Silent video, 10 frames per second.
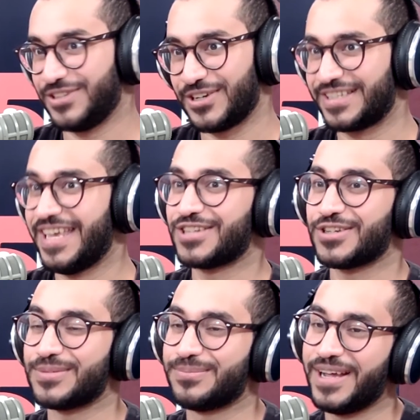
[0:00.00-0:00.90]
Chocolate cake,
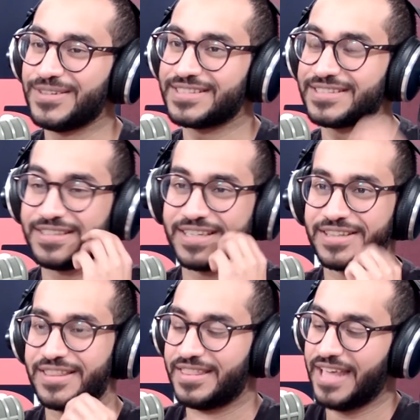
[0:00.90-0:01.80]
chocolate brownies. Like
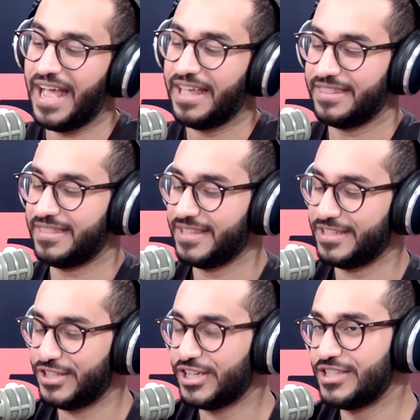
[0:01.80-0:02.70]
the
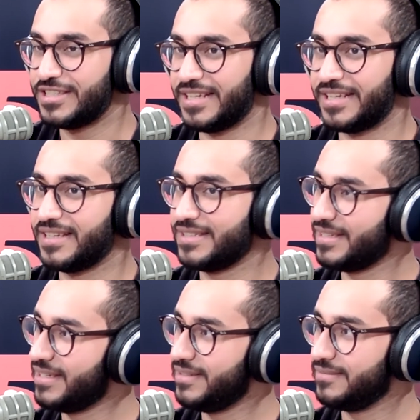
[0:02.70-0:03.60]
touches, like let's
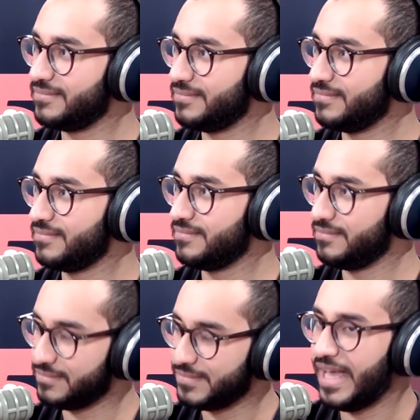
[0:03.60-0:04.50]
say
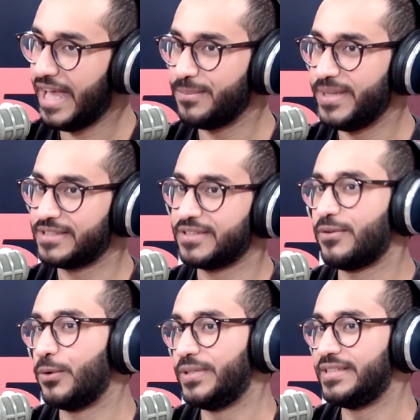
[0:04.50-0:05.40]
the handmade stuff
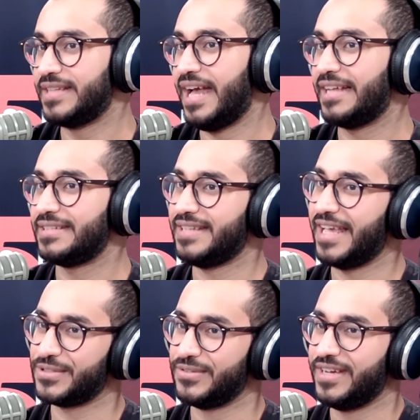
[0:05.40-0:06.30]
always add
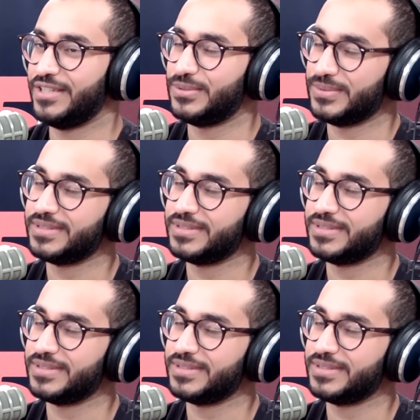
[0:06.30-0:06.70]
extra value to it.